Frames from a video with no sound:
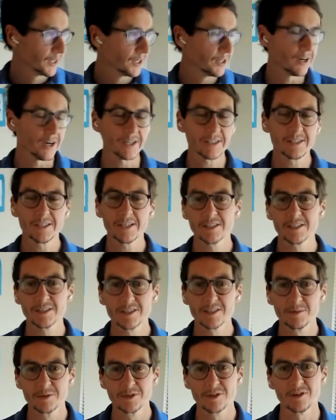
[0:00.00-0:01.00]
You know, I tend to
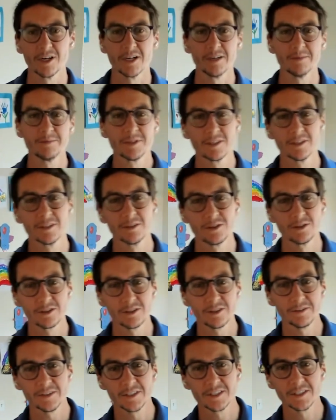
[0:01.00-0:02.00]
subscribe to the law
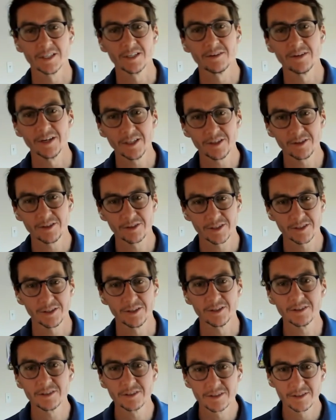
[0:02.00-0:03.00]
of accelerating
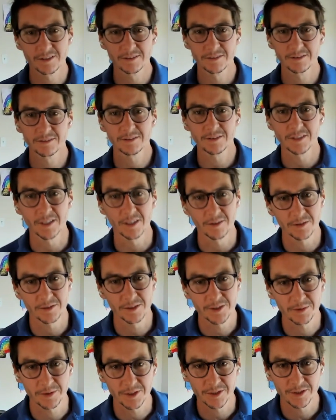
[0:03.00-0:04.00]
returns, right,
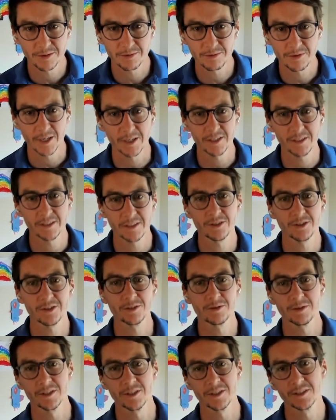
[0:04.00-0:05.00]
which Ray
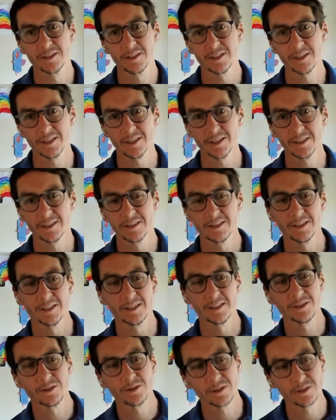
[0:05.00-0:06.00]
Kurzweil
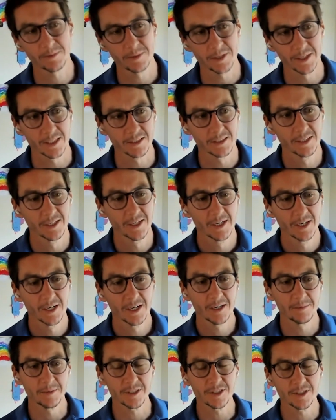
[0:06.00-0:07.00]
has talked about.
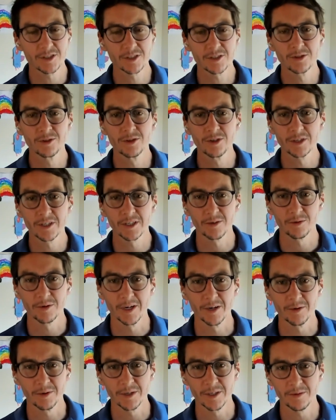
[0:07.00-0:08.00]
I mean, you just look at
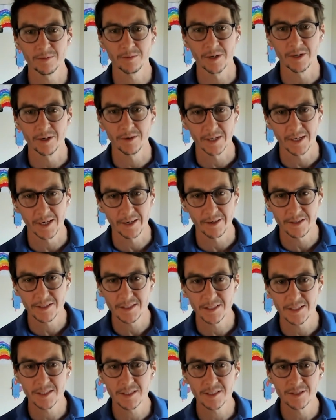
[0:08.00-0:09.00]
where we are
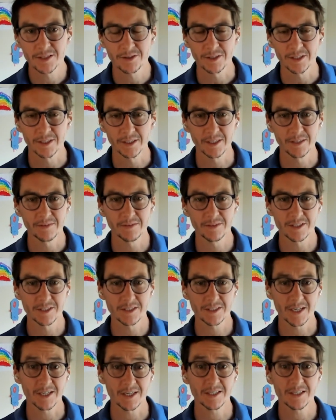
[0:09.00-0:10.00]
as an industry, even
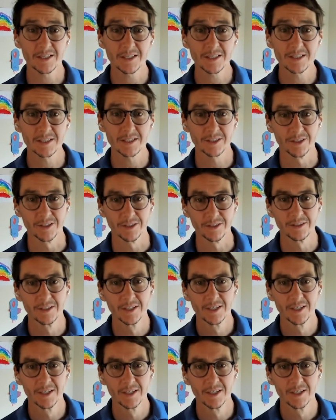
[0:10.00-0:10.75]
just 10 years ago,